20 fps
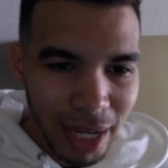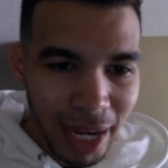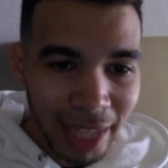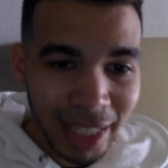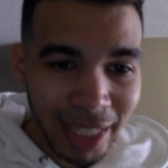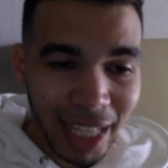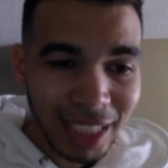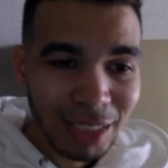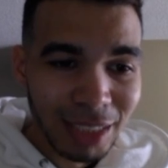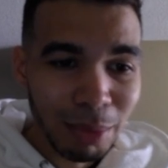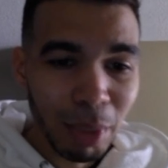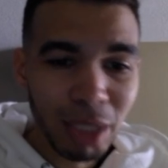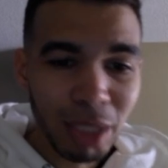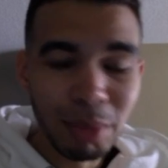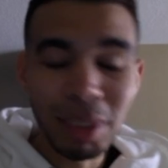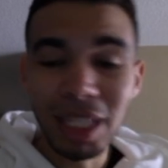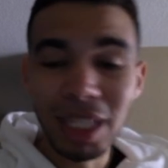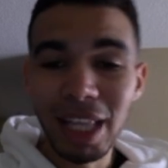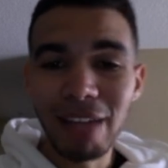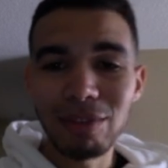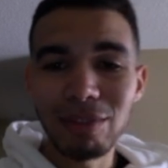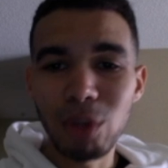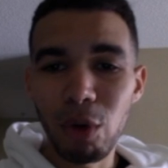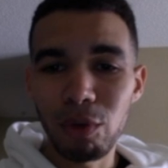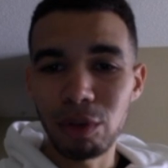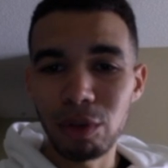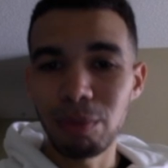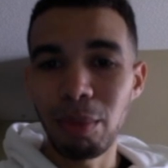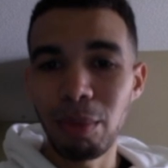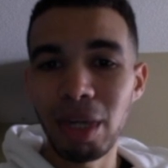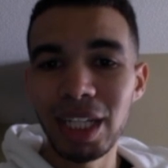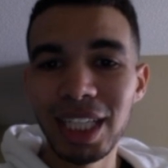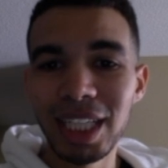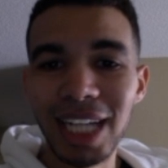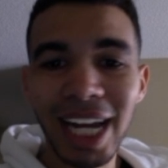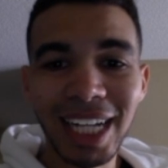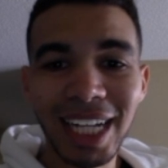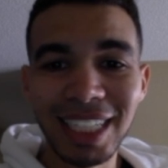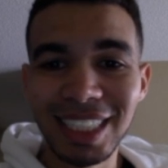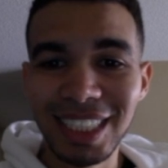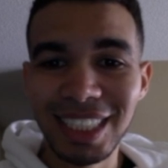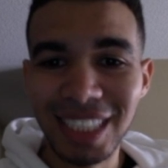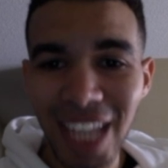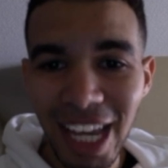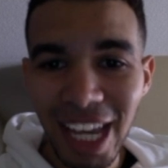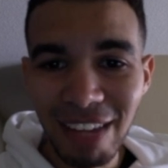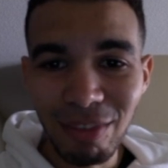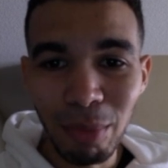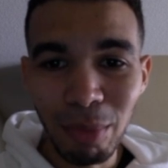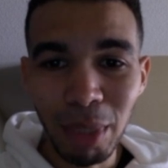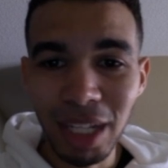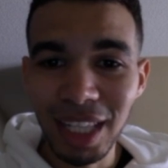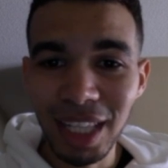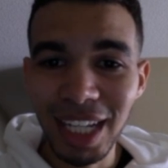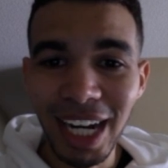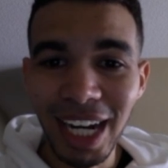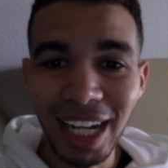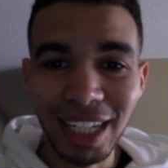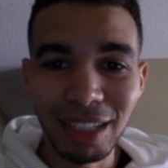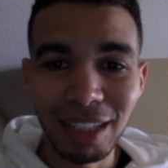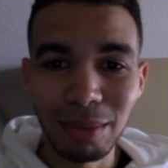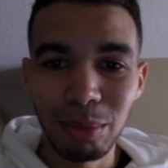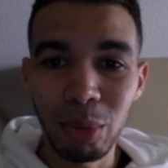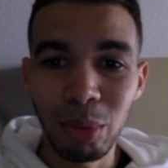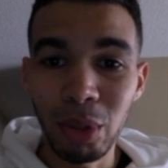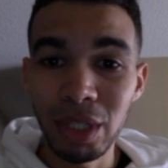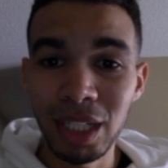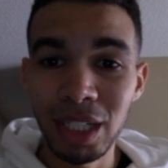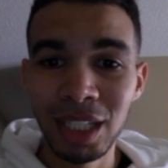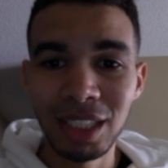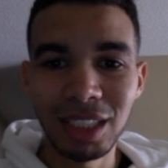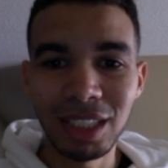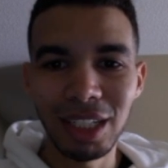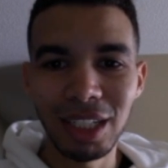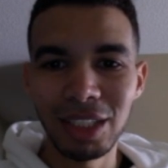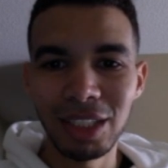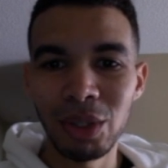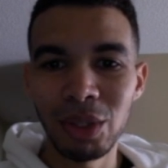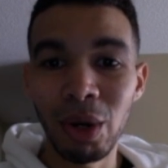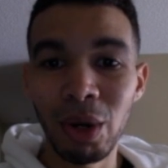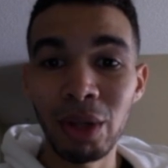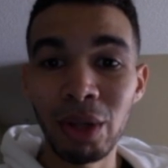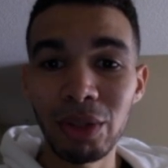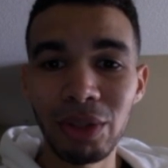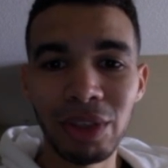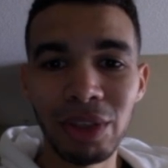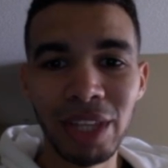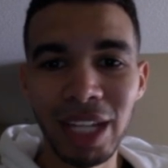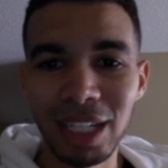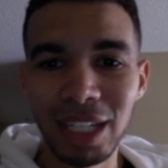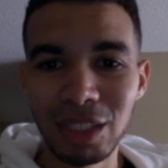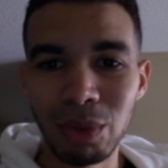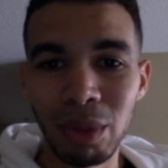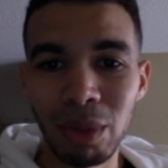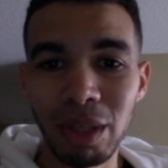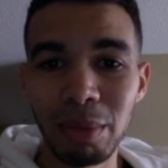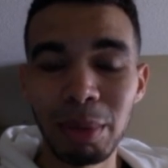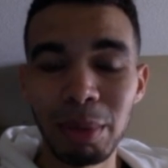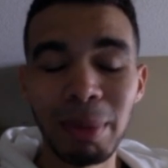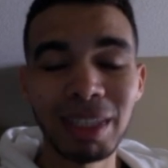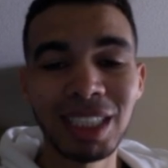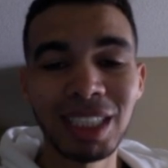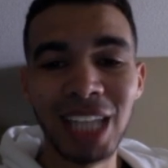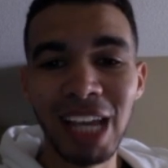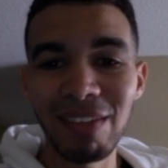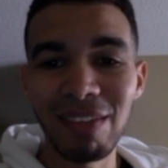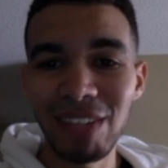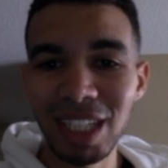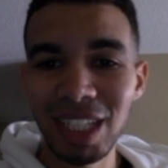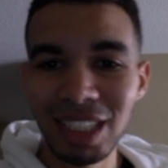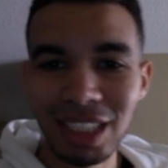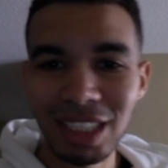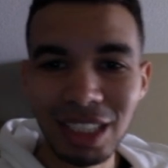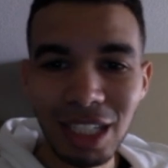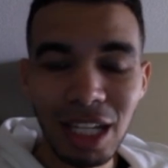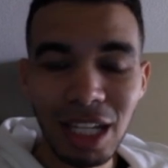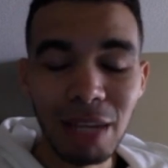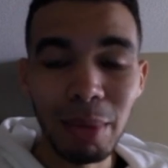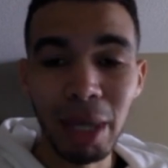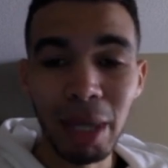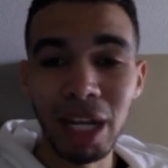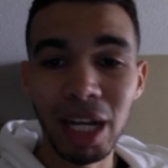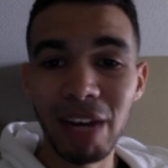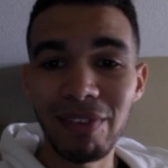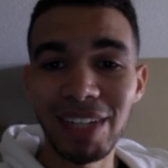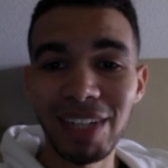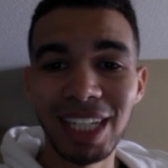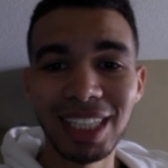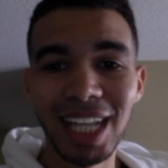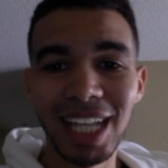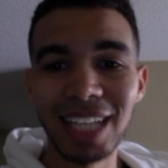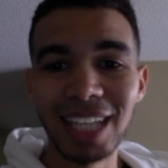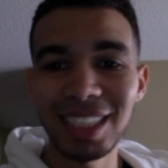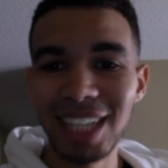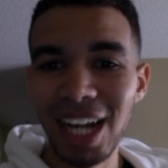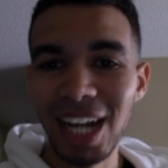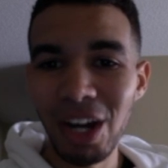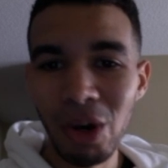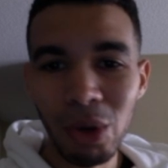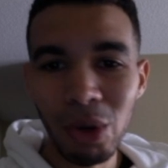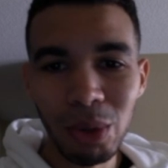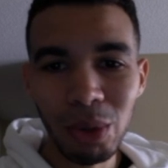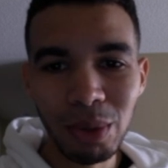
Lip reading: And that's the money being left over, money that I can save, money that I can put into, other things, whether it be my savings, paying off any debts that I owe,